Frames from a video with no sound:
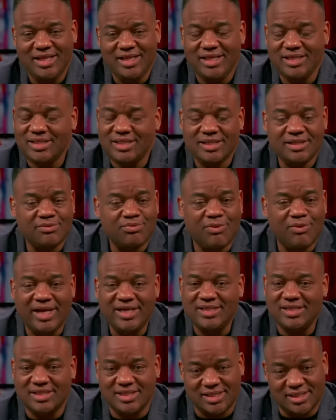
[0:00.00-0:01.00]
This is
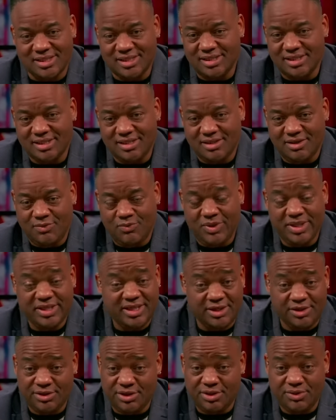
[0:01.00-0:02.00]
racist,
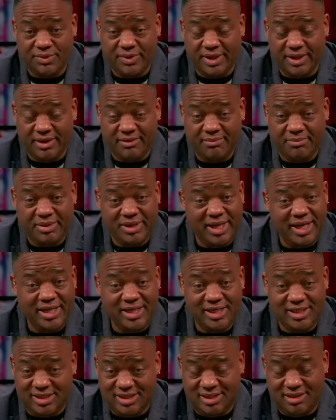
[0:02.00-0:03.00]
what they're doing,
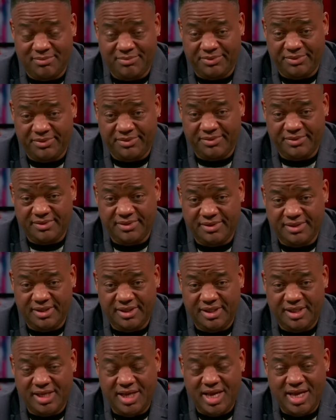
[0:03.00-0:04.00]
plain and simple.
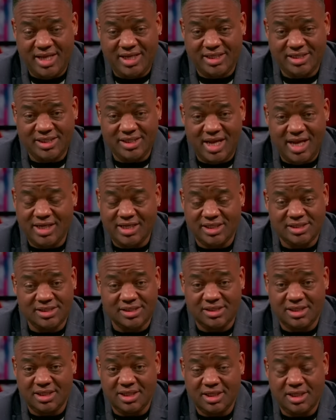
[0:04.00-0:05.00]
And
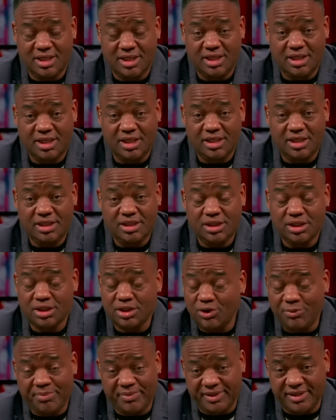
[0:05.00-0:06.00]
it's
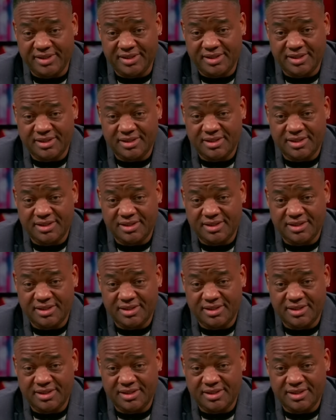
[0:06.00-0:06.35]
stupid.